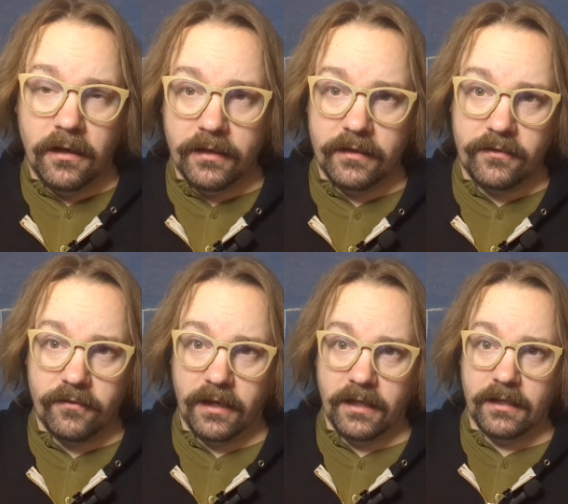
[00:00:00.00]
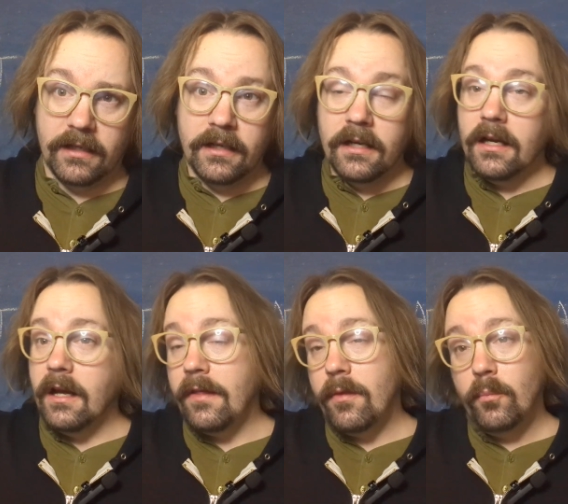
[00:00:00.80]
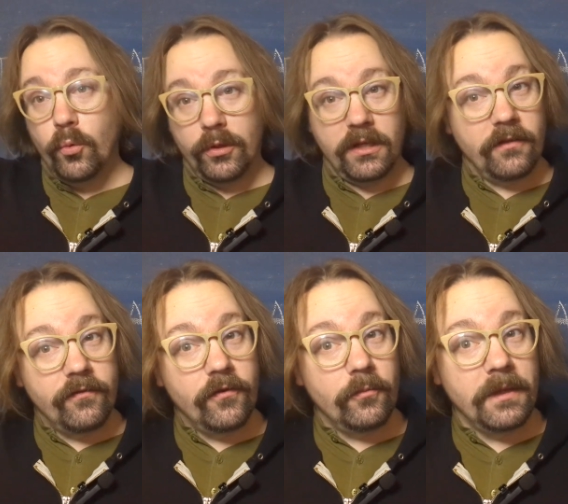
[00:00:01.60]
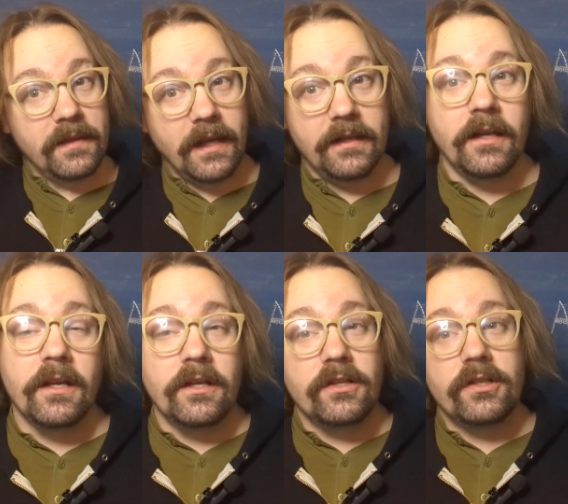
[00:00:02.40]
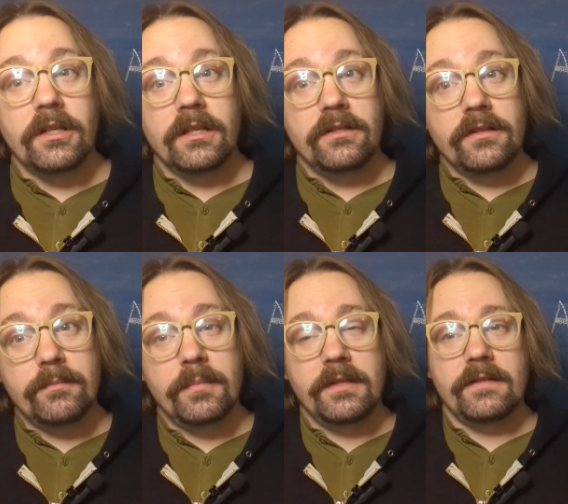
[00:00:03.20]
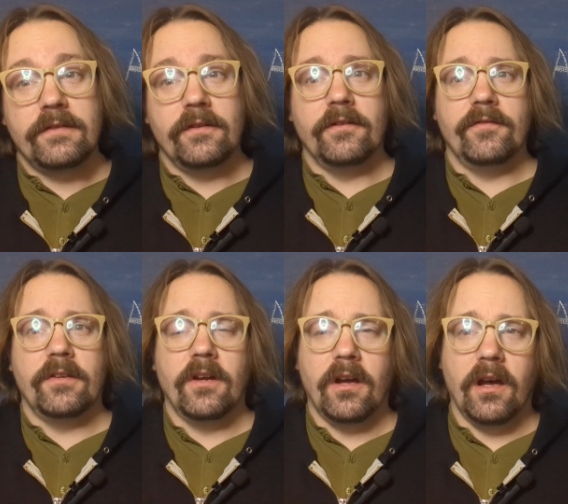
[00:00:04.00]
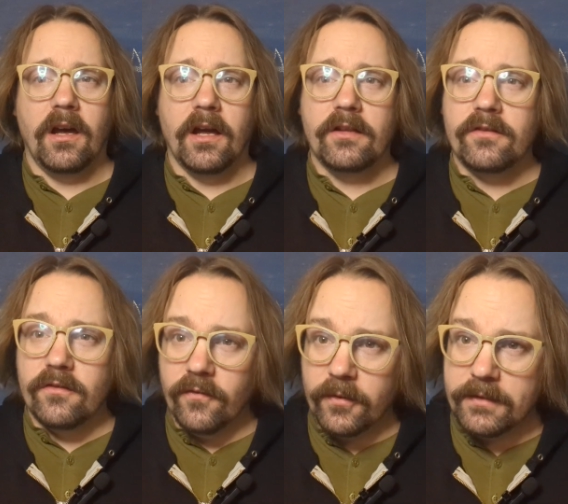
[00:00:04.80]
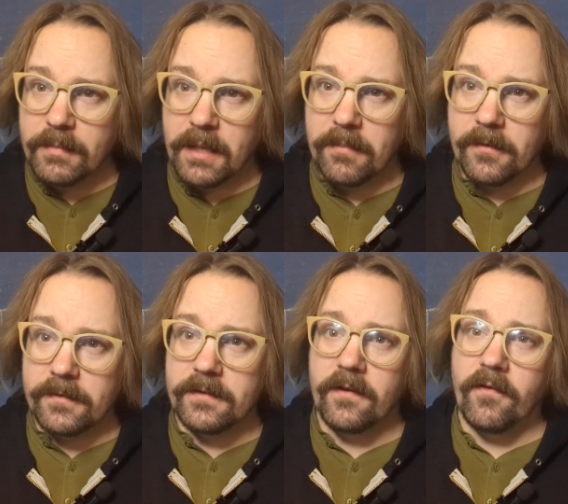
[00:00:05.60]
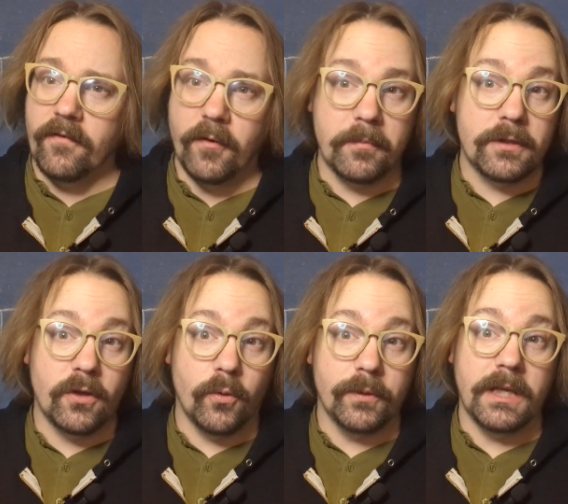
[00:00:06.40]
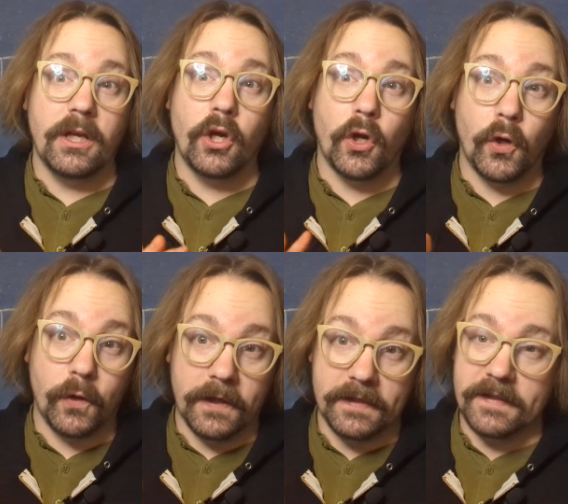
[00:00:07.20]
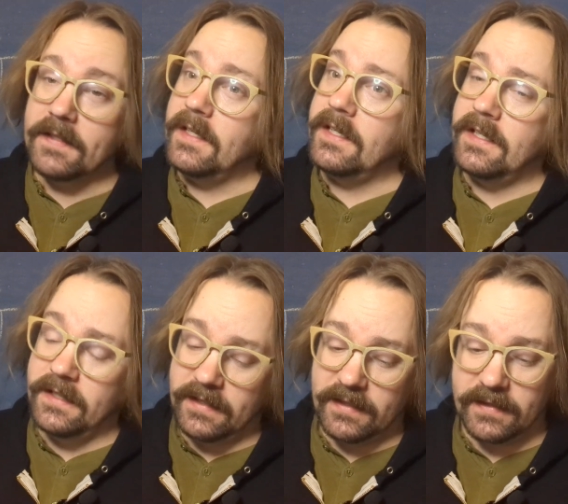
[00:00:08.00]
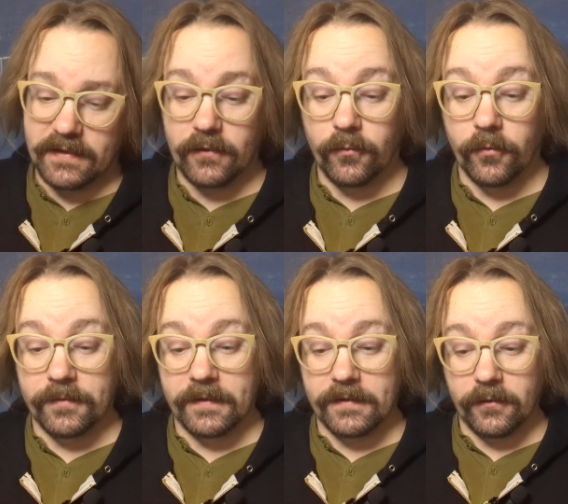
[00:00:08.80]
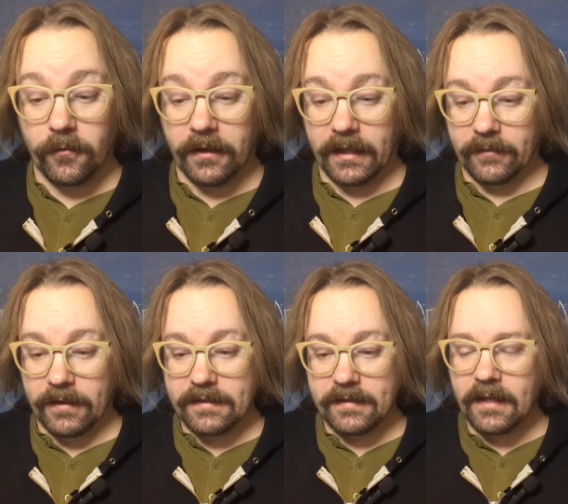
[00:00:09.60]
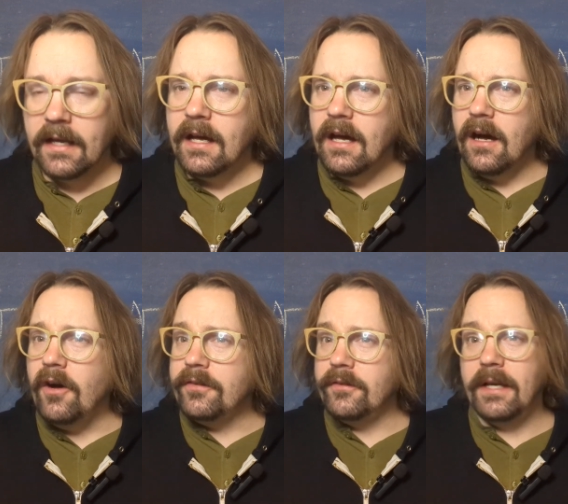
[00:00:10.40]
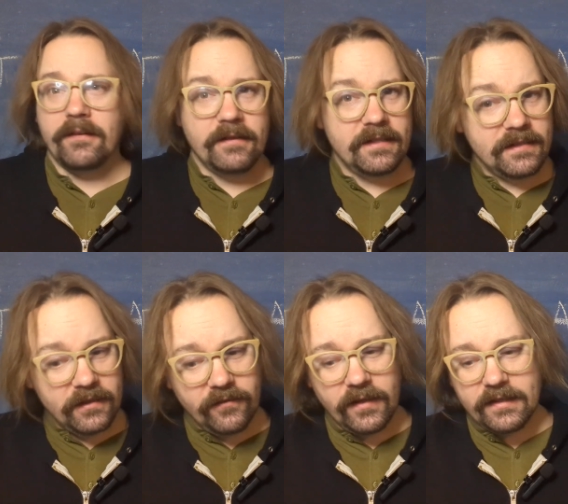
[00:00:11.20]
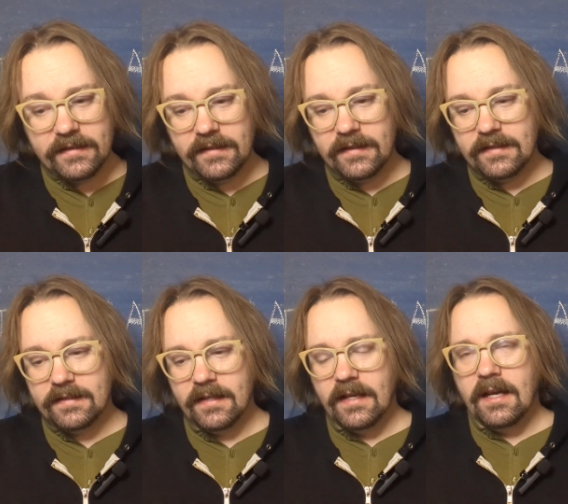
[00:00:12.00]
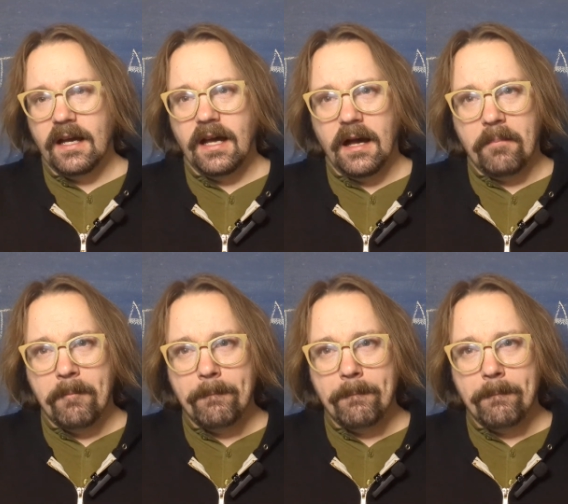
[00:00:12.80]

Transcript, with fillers: on the train, uh, the morning of filming that, she had just been served uh, divorce papers from Tony Curtis. So goes the story, anyways. Uh, also, Henry Silva is in this, uh,